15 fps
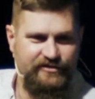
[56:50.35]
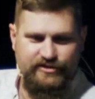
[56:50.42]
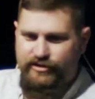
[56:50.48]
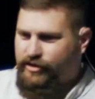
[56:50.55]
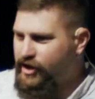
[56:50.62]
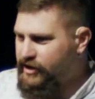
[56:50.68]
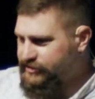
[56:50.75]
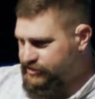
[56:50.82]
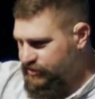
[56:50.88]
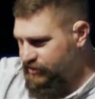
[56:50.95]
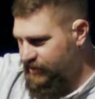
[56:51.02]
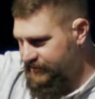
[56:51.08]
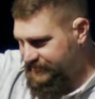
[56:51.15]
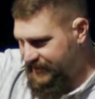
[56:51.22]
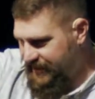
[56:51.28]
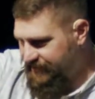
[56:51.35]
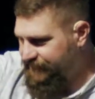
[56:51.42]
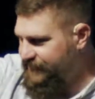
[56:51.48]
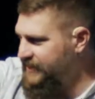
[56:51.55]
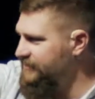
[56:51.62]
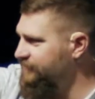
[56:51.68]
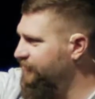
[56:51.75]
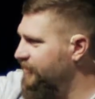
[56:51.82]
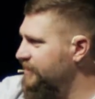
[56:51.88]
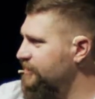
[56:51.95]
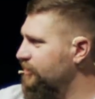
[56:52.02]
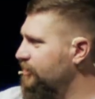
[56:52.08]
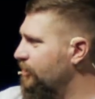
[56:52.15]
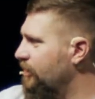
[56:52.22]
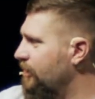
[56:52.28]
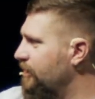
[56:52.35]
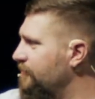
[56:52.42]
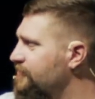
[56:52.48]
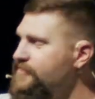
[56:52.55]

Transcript: Do you look, do you look 10 feet in front of your car?